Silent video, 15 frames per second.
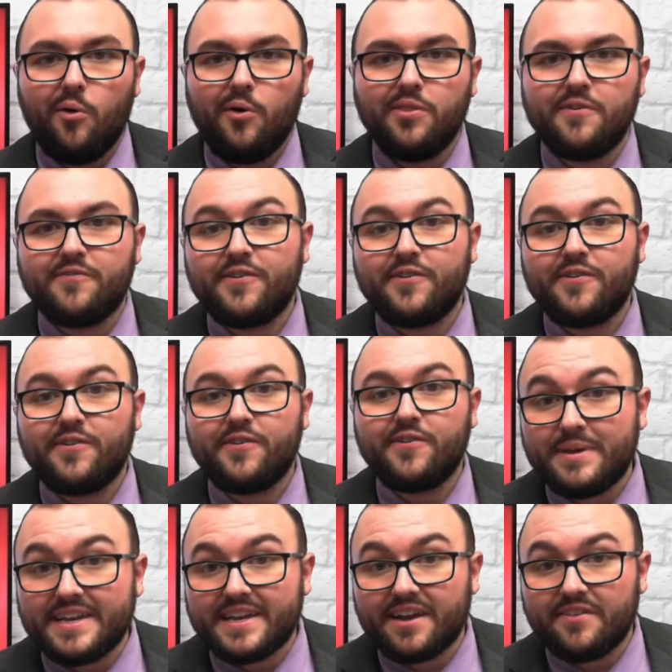Well, the first
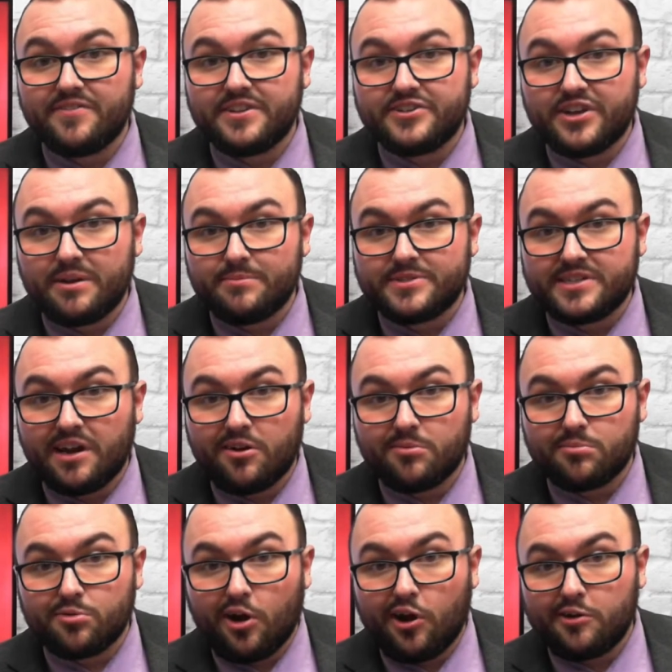meeting of the
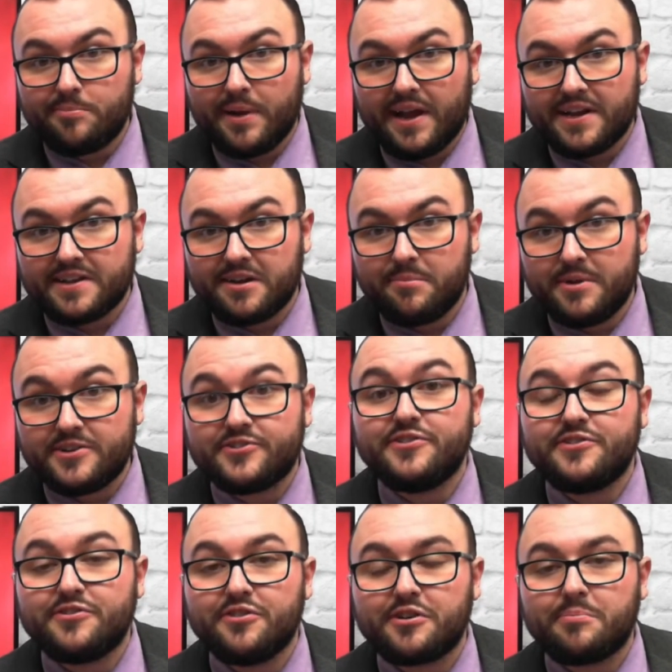Jamestown Broadband
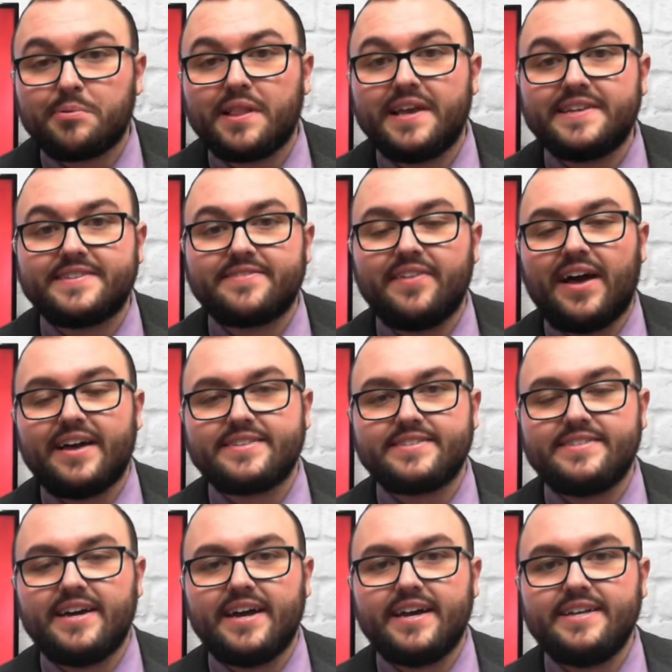Commission took place
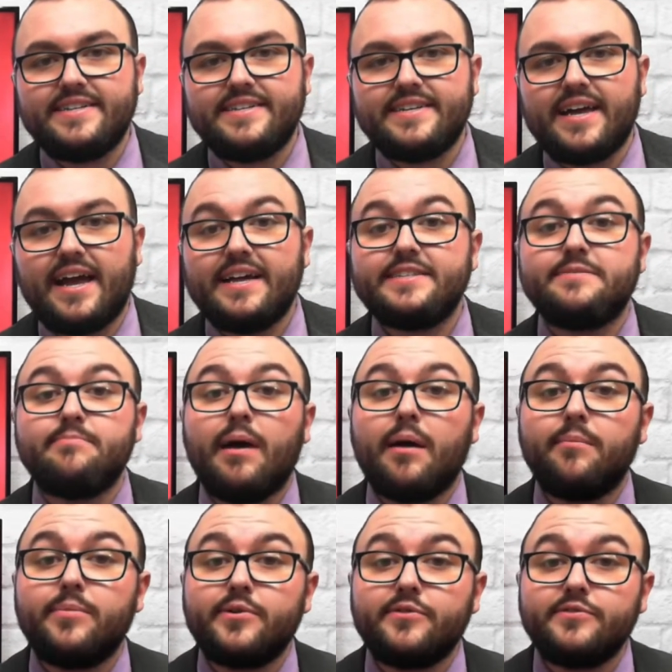last night as
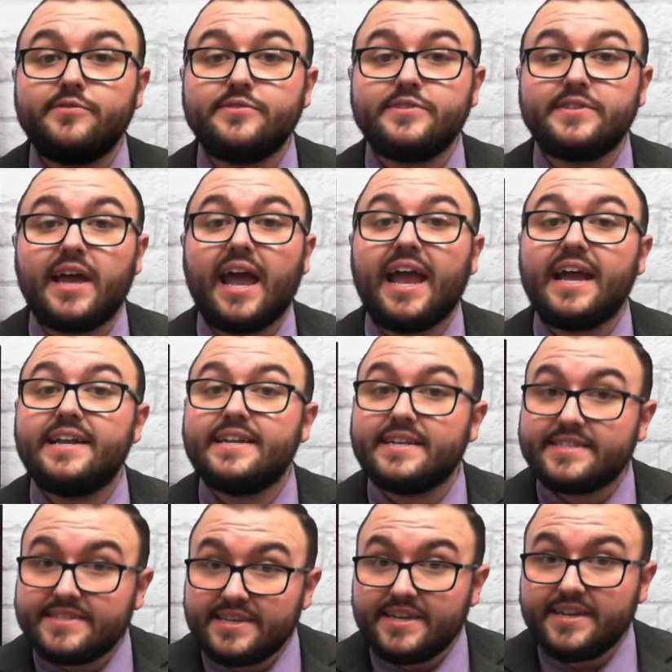members and
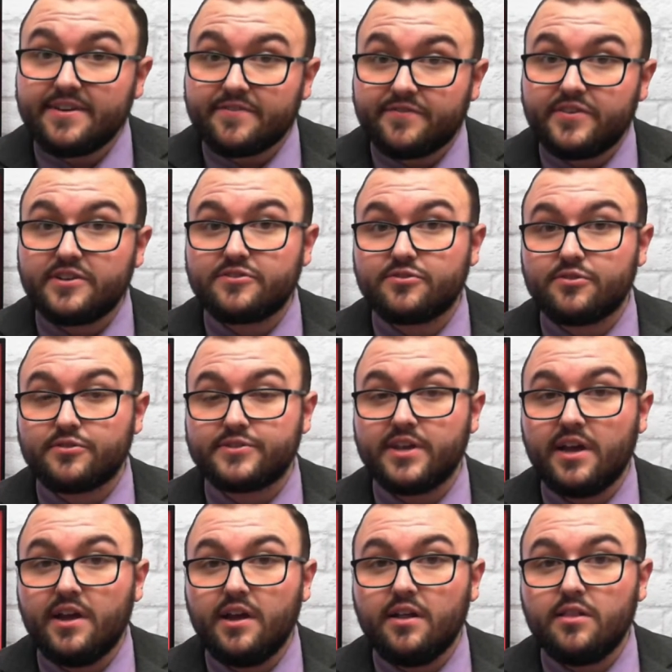city officials
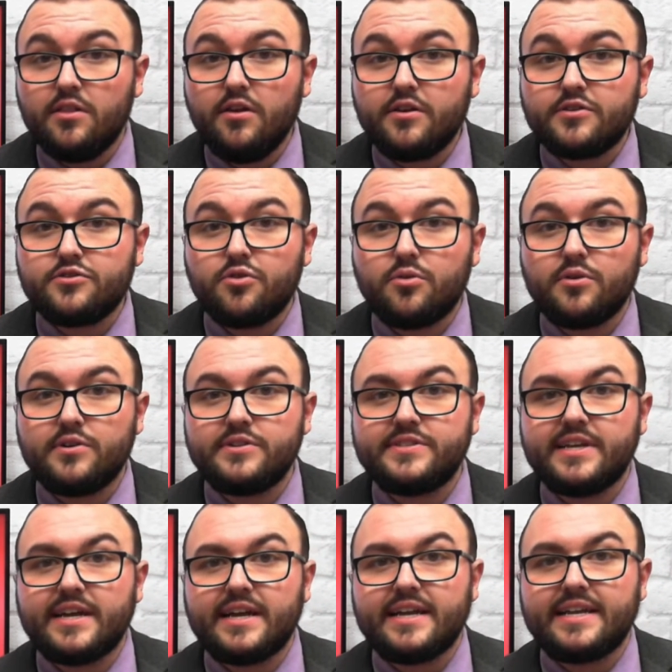look
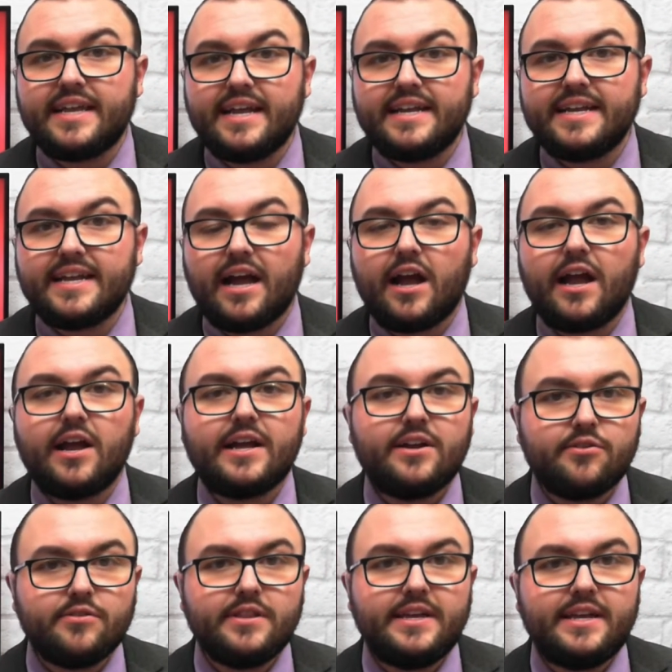towards getting
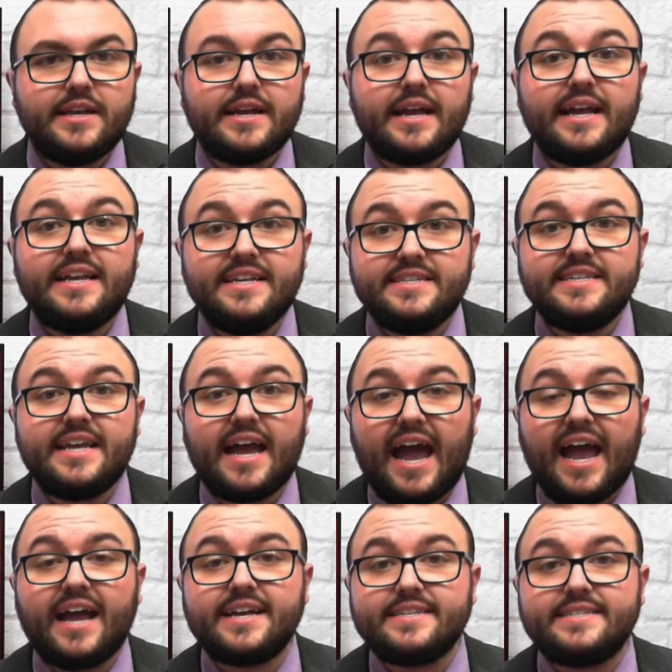early, easy
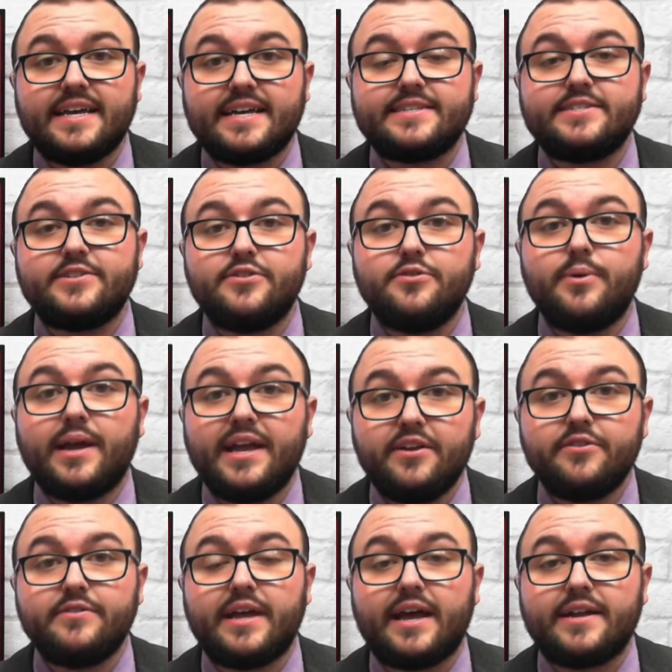access to
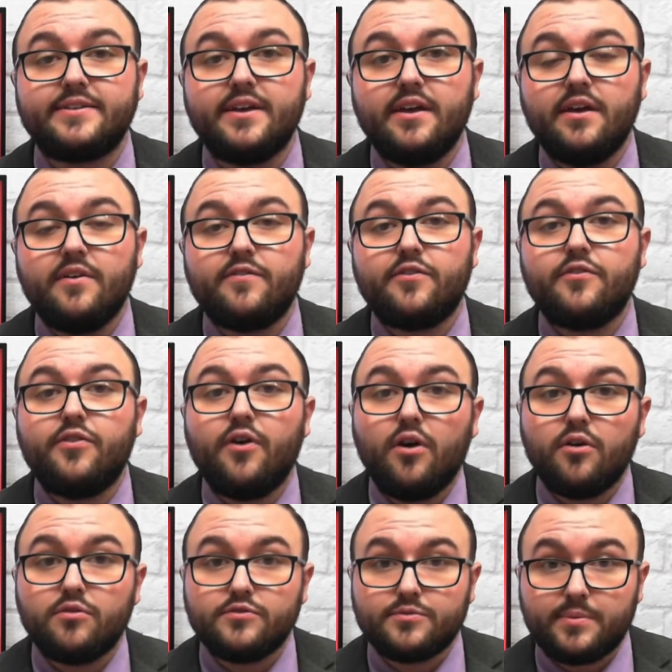internet for
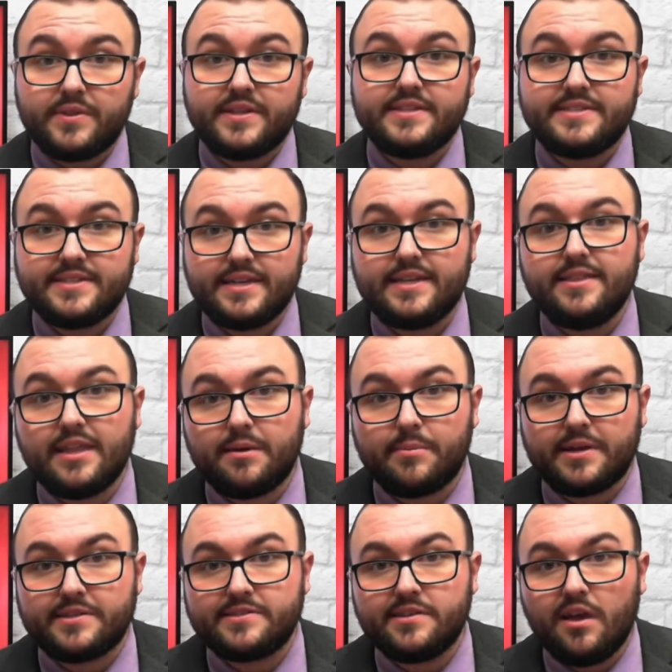those within city
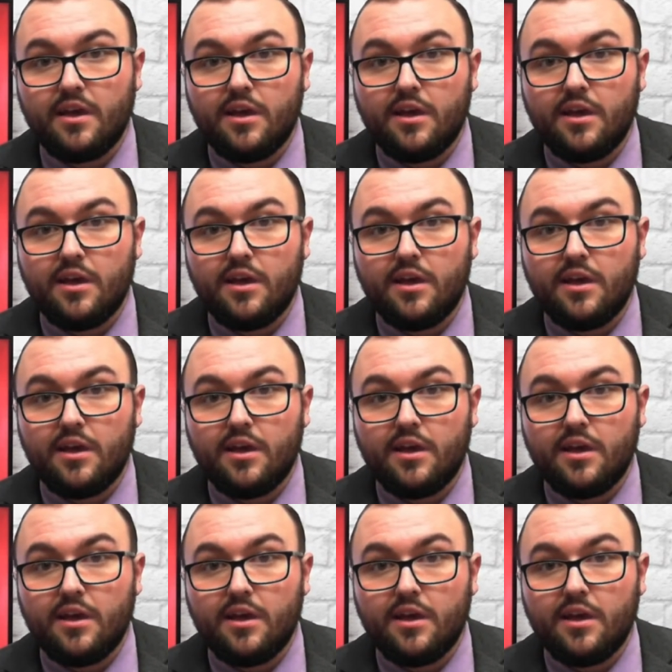limits.